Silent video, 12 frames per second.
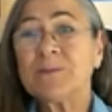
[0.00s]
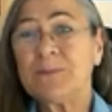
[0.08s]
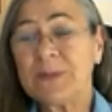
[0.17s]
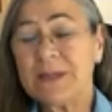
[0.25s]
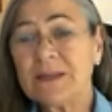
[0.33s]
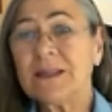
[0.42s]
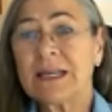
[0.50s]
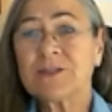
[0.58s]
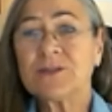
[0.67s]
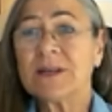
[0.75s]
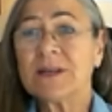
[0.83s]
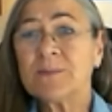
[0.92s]
Being an
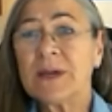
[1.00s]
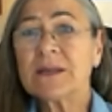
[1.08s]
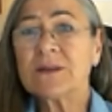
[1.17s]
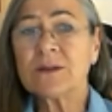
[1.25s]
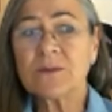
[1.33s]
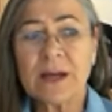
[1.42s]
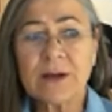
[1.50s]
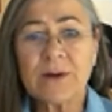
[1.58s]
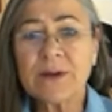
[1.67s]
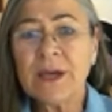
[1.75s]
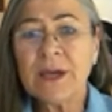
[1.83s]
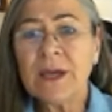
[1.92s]
electronic medical
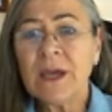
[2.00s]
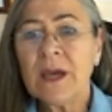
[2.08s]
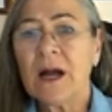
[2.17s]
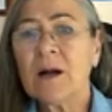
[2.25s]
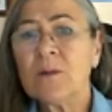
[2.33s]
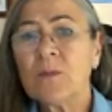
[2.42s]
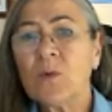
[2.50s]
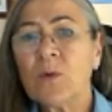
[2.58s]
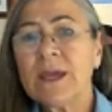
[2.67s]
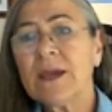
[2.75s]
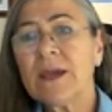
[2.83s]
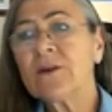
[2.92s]
record,
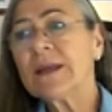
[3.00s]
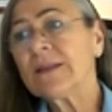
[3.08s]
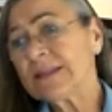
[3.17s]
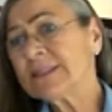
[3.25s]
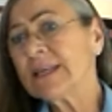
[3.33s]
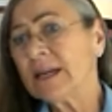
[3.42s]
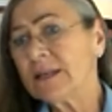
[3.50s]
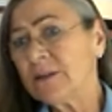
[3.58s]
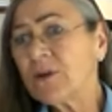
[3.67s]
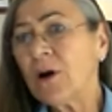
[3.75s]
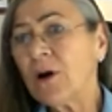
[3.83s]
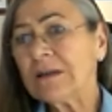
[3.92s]
we erred on the side
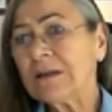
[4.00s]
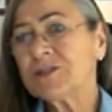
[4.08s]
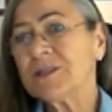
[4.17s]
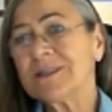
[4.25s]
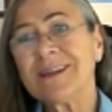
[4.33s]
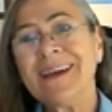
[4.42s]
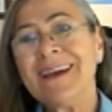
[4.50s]
of caution.